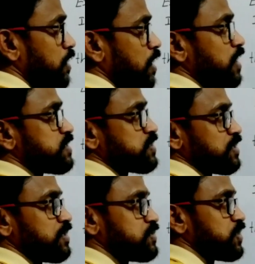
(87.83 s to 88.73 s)

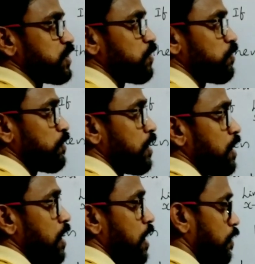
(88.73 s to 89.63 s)
constant 0
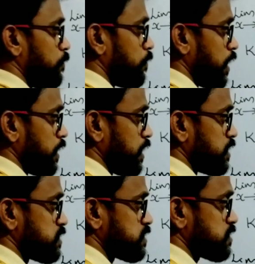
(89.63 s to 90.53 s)

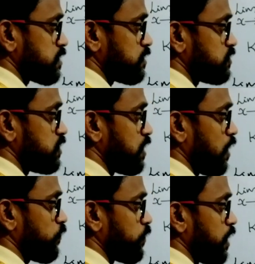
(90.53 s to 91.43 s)
minus g
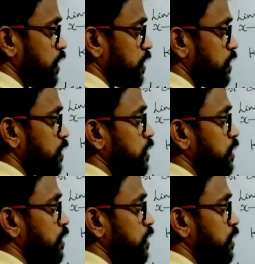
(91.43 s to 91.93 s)
of a